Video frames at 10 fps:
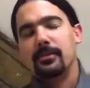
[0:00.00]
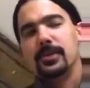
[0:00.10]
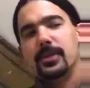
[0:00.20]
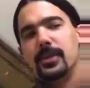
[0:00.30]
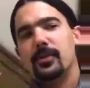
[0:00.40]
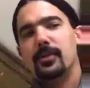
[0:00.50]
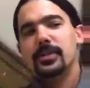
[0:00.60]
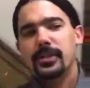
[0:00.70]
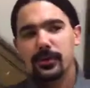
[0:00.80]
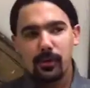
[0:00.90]
So we're
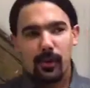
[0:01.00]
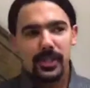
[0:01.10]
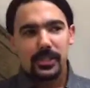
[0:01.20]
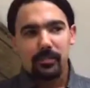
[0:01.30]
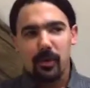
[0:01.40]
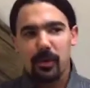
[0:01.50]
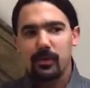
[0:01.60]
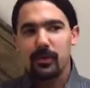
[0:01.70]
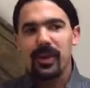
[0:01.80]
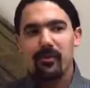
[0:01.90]
still quite
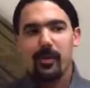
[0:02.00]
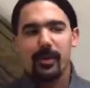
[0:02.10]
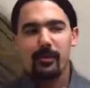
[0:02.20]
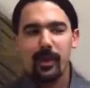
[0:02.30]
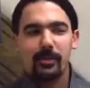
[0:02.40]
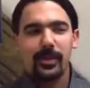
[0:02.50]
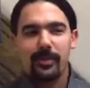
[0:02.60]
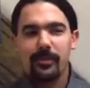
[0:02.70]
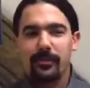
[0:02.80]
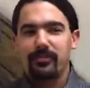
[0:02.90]
small. We have about
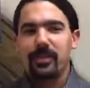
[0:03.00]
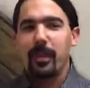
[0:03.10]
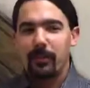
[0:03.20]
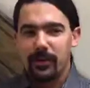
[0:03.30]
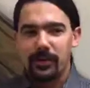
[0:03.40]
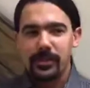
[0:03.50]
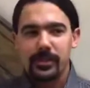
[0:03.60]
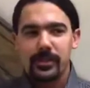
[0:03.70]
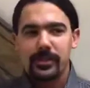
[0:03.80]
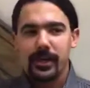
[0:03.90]
probably 50
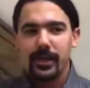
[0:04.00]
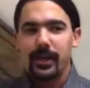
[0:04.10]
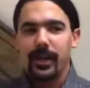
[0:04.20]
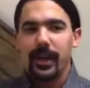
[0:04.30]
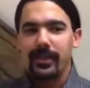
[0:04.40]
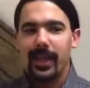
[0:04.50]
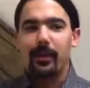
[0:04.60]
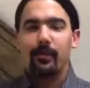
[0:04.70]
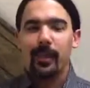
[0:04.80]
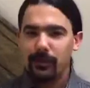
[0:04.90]
members
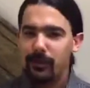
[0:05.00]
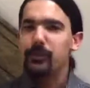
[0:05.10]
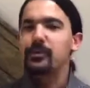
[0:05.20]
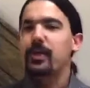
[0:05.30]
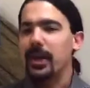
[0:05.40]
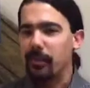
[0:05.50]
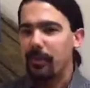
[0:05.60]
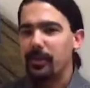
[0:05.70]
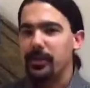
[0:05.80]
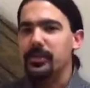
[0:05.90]
that are dues-paying
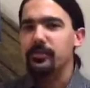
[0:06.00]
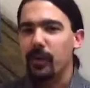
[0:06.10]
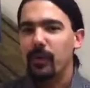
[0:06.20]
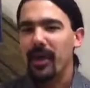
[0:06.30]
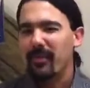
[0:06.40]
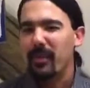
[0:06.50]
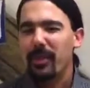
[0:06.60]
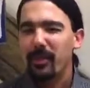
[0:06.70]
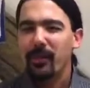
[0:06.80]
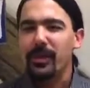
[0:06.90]
members, but we have
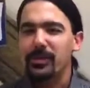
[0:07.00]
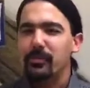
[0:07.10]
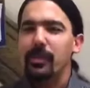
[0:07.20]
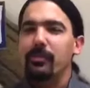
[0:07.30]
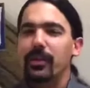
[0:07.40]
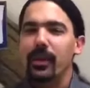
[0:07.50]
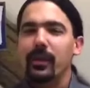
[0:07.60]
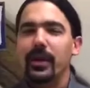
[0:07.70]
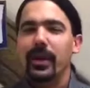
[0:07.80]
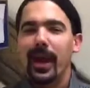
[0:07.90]
about 300 people that
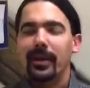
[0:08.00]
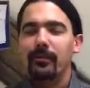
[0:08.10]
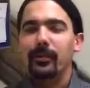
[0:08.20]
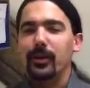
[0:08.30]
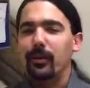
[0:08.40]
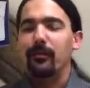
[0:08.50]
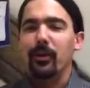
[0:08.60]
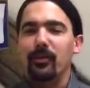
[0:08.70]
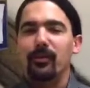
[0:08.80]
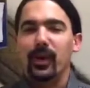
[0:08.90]
we actively are
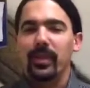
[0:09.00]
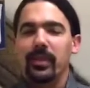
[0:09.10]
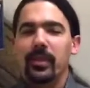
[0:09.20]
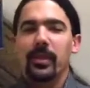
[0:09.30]
involved with.